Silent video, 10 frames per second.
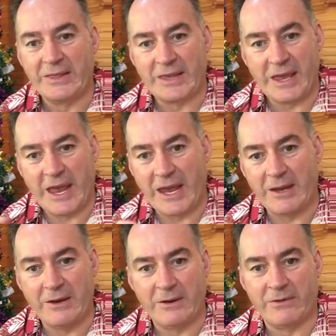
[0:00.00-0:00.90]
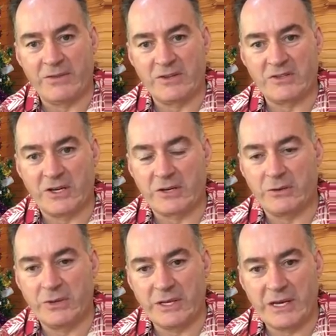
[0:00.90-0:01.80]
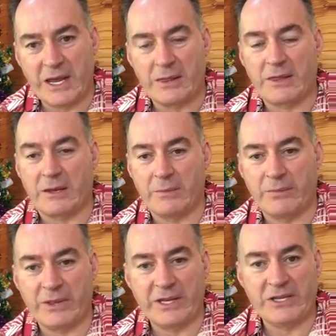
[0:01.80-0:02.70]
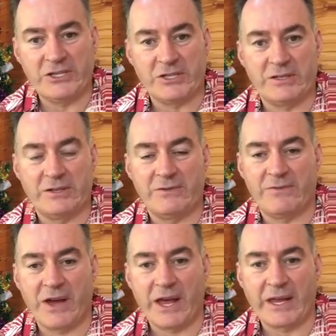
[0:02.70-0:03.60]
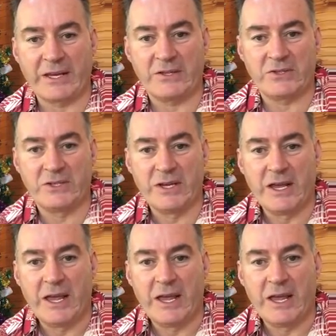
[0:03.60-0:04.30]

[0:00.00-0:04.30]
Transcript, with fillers: the end of the cycle, the death, the completion phase,